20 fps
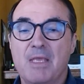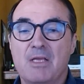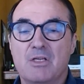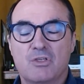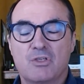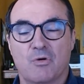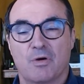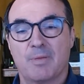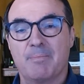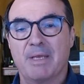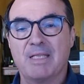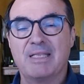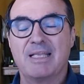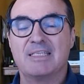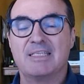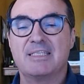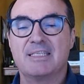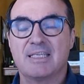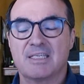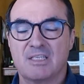Sorry, make
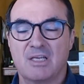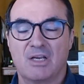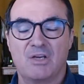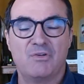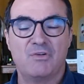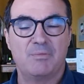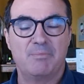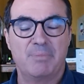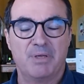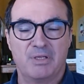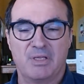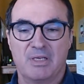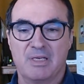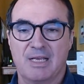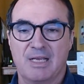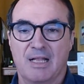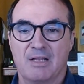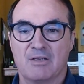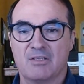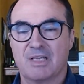that $600 billion.
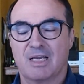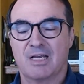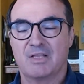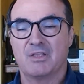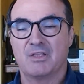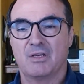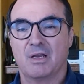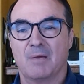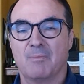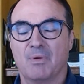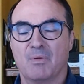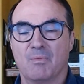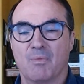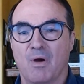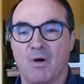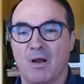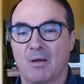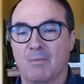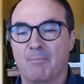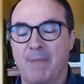I got the number
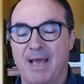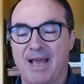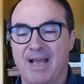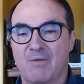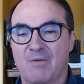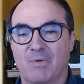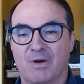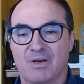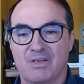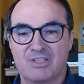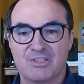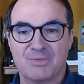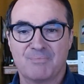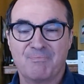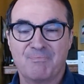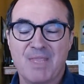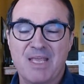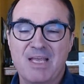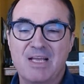wrong backwards.